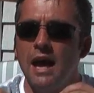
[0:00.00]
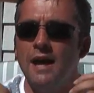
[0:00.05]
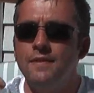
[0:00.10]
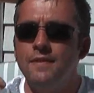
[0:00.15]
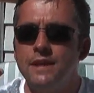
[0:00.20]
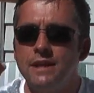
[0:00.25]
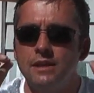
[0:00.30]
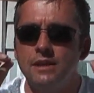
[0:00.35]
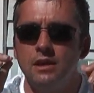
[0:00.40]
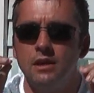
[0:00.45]

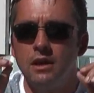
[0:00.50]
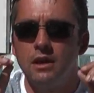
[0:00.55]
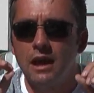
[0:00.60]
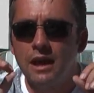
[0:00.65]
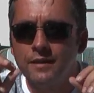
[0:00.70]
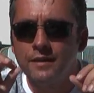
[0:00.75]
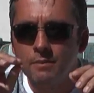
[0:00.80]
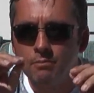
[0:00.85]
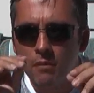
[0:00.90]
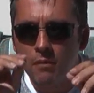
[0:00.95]
and the
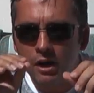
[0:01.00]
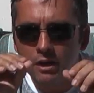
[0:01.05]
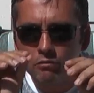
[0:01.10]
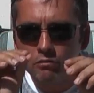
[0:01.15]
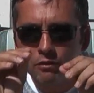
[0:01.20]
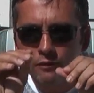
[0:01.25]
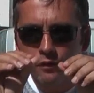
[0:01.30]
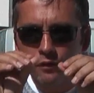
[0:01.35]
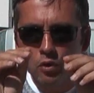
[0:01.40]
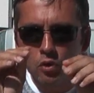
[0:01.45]

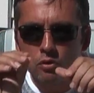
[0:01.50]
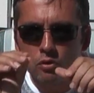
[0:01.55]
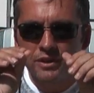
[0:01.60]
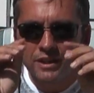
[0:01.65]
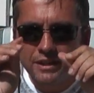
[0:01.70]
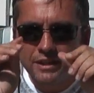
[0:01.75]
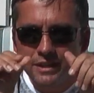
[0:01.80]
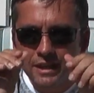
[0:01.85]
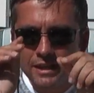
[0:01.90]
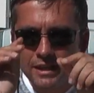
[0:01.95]
microflora,
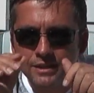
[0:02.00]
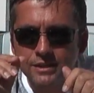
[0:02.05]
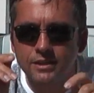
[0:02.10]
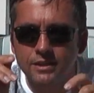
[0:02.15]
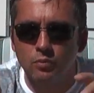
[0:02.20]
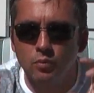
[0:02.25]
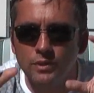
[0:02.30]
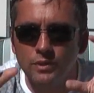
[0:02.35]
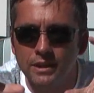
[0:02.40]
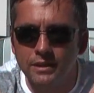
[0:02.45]
the
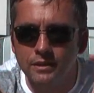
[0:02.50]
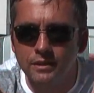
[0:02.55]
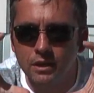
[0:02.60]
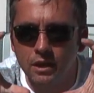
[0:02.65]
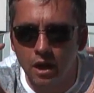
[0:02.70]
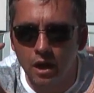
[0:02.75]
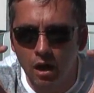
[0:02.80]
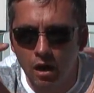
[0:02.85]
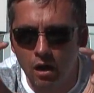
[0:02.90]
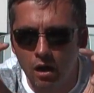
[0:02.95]
yeast within the
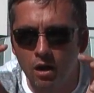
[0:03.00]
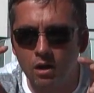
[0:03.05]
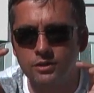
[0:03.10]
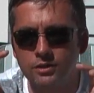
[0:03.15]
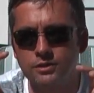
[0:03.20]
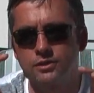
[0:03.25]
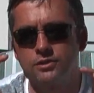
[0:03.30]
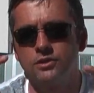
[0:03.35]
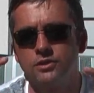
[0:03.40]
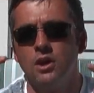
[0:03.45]

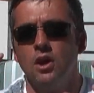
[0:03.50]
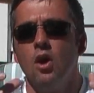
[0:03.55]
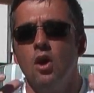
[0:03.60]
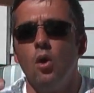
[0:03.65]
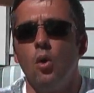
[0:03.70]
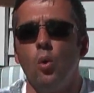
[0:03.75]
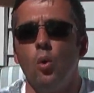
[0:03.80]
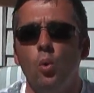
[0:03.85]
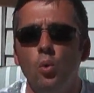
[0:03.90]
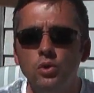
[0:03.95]
casks,
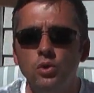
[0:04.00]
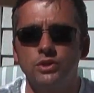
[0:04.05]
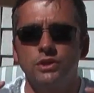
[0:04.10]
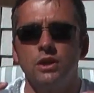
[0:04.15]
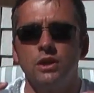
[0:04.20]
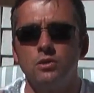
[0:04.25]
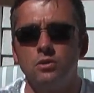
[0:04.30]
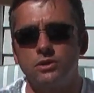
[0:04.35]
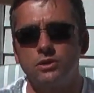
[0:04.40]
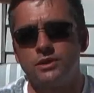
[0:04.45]

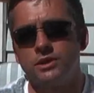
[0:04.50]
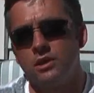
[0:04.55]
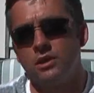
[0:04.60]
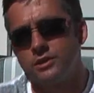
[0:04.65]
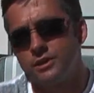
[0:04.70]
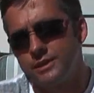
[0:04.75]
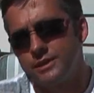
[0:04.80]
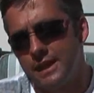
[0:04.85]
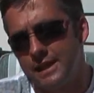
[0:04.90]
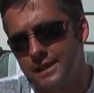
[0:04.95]
also
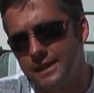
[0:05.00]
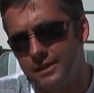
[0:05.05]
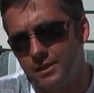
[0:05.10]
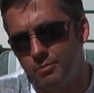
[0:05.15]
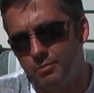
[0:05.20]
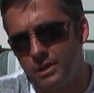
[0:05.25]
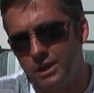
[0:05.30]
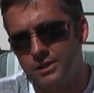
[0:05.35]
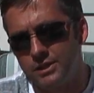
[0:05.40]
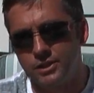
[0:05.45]
start attacking
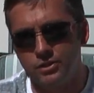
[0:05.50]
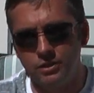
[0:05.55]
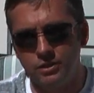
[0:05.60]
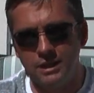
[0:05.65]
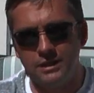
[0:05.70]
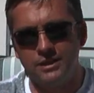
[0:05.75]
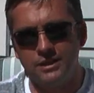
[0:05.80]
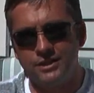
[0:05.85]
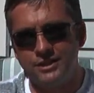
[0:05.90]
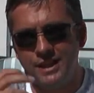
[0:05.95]
the beer. So you
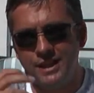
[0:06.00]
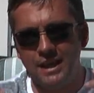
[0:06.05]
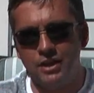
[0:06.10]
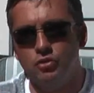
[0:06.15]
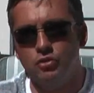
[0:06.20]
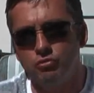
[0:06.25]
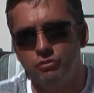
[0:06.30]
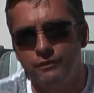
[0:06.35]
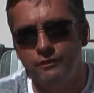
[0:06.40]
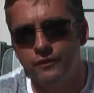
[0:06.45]
get a
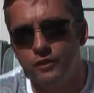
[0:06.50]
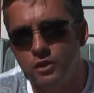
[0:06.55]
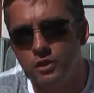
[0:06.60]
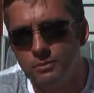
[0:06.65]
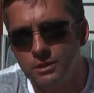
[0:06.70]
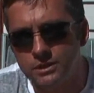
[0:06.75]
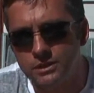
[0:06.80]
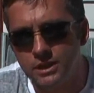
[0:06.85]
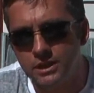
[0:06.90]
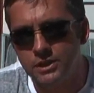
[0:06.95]
secondary
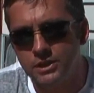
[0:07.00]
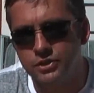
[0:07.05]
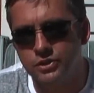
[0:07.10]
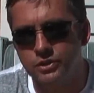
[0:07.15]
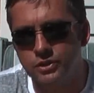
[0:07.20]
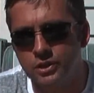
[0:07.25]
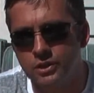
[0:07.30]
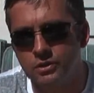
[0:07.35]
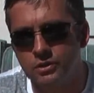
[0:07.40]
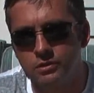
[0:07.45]

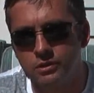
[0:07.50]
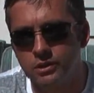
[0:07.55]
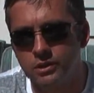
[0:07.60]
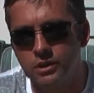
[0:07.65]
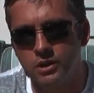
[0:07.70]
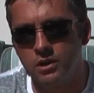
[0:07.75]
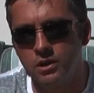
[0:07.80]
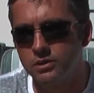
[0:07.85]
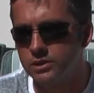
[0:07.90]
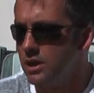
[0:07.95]
fermentation going on in the
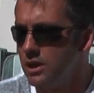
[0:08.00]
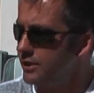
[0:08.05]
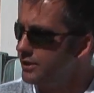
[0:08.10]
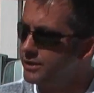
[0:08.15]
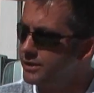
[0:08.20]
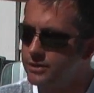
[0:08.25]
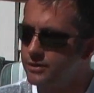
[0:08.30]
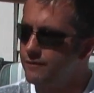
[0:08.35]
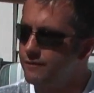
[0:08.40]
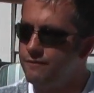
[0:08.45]
cask.
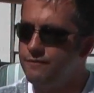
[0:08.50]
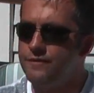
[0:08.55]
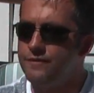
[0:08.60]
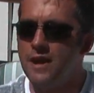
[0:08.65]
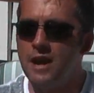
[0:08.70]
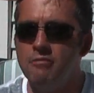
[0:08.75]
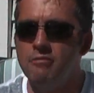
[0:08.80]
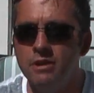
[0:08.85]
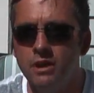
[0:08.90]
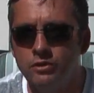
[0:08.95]
This is a
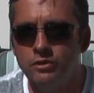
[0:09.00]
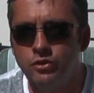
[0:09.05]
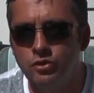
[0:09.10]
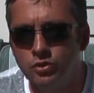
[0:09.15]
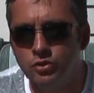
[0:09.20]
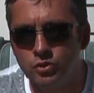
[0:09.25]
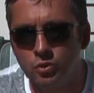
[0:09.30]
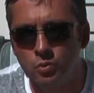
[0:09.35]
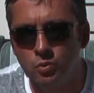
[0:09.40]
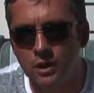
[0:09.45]
very
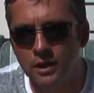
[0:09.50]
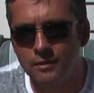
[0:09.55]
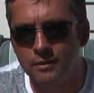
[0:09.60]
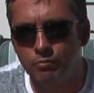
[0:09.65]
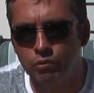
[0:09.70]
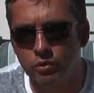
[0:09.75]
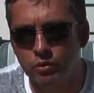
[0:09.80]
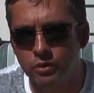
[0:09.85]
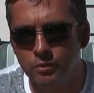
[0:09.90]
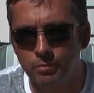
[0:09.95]
unusual way
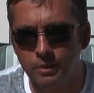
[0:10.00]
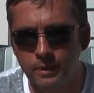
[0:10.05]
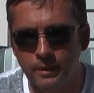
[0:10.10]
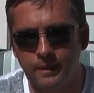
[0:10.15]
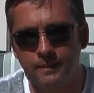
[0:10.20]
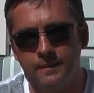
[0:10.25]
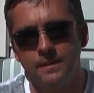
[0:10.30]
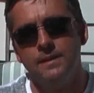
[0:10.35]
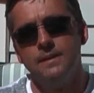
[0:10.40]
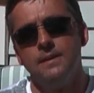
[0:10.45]
of brewing
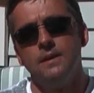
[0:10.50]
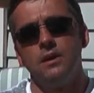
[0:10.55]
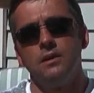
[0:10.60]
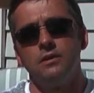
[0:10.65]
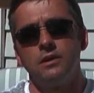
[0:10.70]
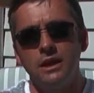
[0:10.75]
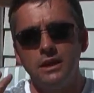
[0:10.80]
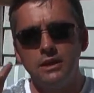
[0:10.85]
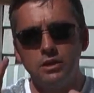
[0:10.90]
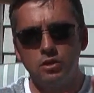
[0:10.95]
beer.
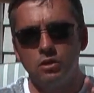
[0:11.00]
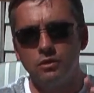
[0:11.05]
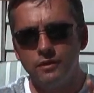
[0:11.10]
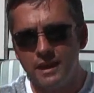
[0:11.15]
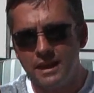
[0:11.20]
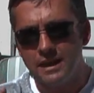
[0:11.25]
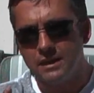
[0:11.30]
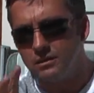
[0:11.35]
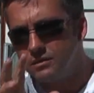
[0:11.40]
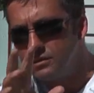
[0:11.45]
Okay, got
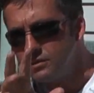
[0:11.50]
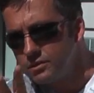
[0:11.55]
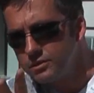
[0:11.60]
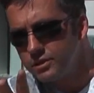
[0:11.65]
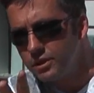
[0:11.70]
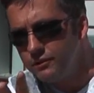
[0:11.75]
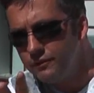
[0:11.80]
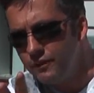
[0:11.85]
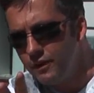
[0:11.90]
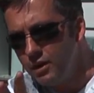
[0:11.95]
that
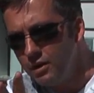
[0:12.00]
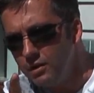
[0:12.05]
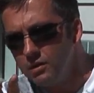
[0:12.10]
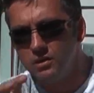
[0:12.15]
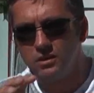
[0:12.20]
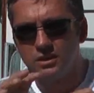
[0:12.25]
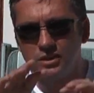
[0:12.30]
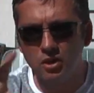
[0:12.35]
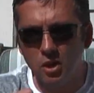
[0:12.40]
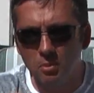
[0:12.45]
so far?
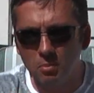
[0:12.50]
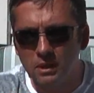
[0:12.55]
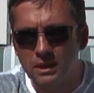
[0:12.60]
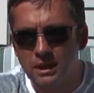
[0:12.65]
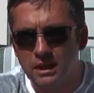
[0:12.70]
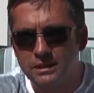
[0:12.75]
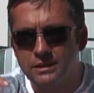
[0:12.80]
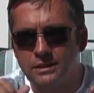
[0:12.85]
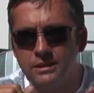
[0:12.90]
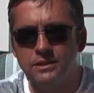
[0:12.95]

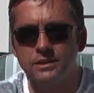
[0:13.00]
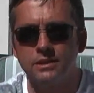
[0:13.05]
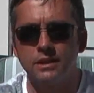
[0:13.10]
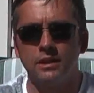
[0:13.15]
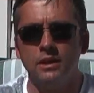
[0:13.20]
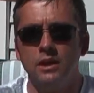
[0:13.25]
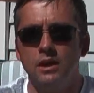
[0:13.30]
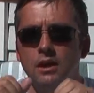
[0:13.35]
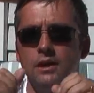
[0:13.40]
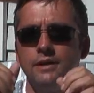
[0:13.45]
Complicated, isn't
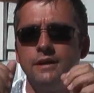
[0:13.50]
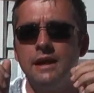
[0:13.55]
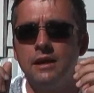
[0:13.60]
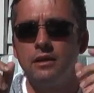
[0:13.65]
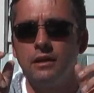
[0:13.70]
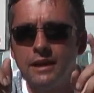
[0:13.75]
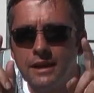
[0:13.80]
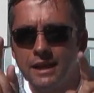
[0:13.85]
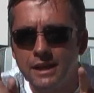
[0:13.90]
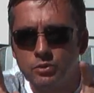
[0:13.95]
it?
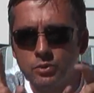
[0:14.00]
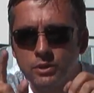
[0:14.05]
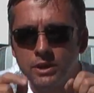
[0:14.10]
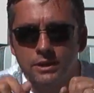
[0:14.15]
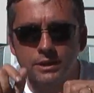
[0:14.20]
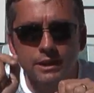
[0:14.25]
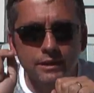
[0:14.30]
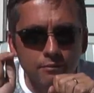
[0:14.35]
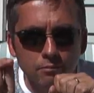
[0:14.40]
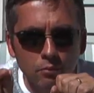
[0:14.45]
Now, here's where it
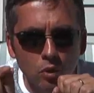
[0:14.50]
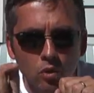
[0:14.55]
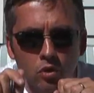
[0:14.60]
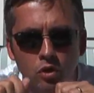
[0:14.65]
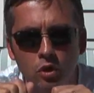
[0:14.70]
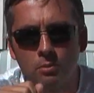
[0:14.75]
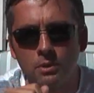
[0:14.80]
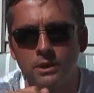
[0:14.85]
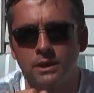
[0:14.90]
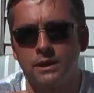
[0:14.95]
gets even more
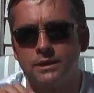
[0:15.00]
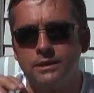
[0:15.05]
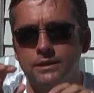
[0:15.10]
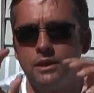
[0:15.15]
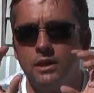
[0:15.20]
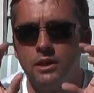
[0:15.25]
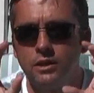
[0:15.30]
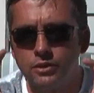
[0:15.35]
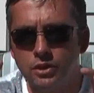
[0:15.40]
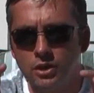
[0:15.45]

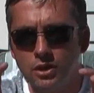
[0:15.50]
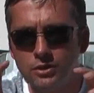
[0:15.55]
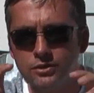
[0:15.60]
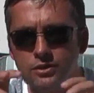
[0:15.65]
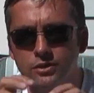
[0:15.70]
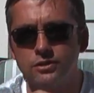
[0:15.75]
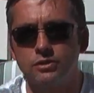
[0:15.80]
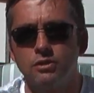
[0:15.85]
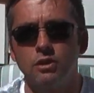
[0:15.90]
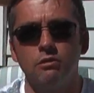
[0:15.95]
complicated.
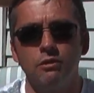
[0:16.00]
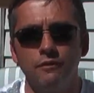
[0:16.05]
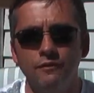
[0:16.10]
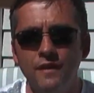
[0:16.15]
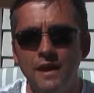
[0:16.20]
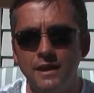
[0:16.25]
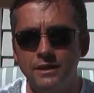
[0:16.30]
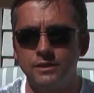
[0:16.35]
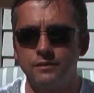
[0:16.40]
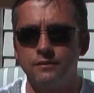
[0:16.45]
Gueuzes are
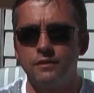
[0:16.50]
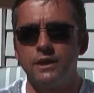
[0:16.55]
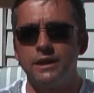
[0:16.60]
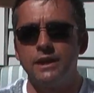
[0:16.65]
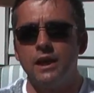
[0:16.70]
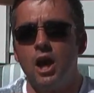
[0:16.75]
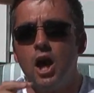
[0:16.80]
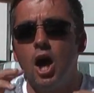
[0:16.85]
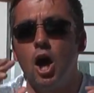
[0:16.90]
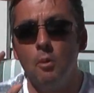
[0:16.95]

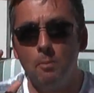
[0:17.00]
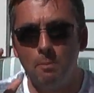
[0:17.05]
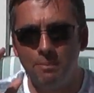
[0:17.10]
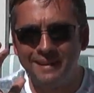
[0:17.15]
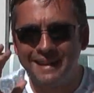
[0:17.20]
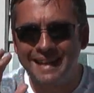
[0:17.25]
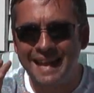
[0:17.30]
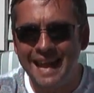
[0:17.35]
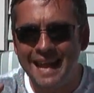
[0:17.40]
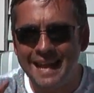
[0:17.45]
effectively a
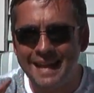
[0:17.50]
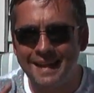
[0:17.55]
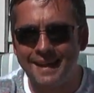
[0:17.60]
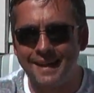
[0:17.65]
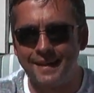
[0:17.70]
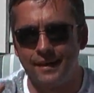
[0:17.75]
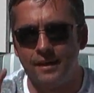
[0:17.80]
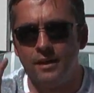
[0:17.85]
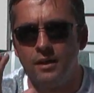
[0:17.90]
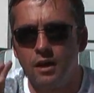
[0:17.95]

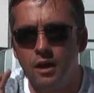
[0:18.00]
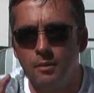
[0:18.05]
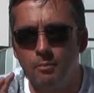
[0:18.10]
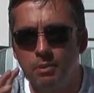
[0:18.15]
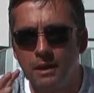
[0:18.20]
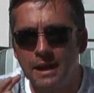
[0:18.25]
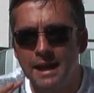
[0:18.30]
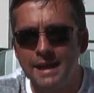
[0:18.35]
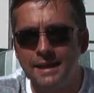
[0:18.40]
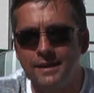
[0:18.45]
blend
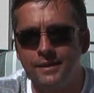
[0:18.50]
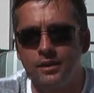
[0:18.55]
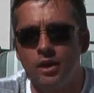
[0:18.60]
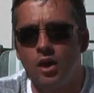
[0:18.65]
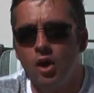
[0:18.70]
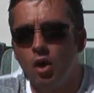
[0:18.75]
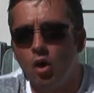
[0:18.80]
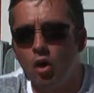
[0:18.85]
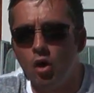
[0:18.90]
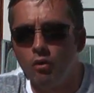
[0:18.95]

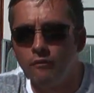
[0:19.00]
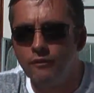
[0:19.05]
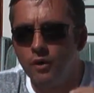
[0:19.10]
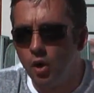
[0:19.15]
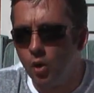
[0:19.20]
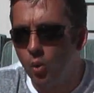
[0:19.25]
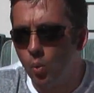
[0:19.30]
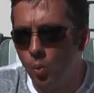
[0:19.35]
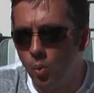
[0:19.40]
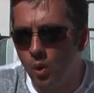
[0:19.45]
of
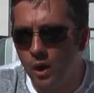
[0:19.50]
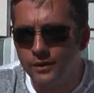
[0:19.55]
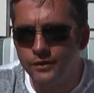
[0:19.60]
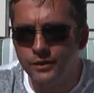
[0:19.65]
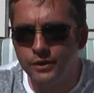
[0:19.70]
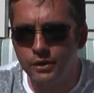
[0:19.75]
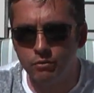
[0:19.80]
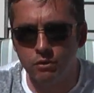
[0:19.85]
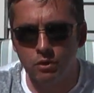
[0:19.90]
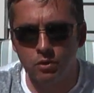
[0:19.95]

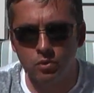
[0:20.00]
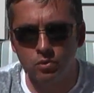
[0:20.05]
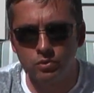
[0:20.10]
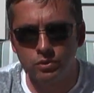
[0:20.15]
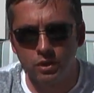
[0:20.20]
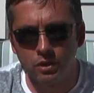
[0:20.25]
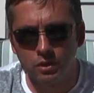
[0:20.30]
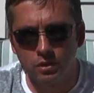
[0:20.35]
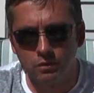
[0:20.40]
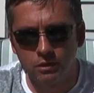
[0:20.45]

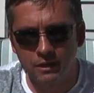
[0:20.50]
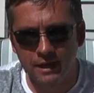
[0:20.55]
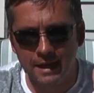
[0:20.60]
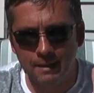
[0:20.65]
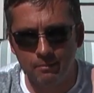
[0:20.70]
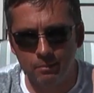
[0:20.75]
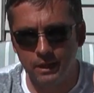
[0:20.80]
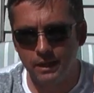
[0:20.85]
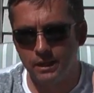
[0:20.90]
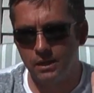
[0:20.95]
1-year-old
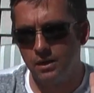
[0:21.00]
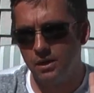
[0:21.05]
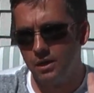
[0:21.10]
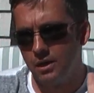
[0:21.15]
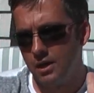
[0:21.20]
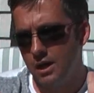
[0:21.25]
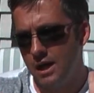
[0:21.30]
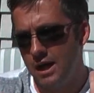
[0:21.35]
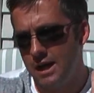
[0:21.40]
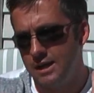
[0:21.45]
lambic
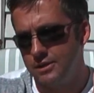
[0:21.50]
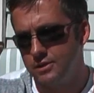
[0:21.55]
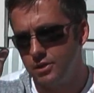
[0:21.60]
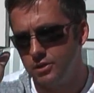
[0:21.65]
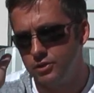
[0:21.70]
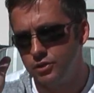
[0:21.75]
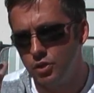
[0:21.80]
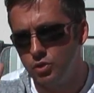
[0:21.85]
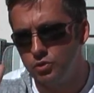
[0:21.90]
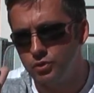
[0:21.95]
and
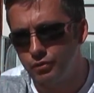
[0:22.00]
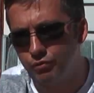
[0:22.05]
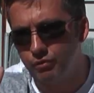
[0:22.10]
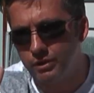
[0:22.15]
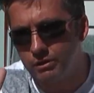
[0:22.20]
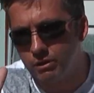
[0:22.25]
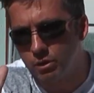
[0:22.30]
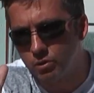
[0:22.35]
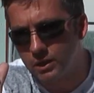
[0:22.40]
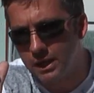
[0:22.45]
2 to
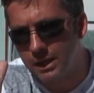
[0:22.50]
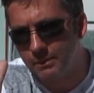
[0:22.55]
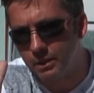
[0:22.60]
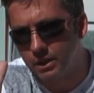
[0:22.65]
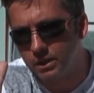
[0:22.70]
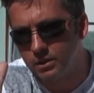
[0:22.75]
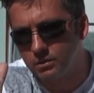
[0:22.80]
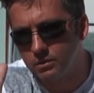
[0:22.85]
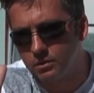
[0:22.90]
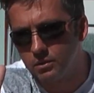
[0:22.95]
3 year old lambic.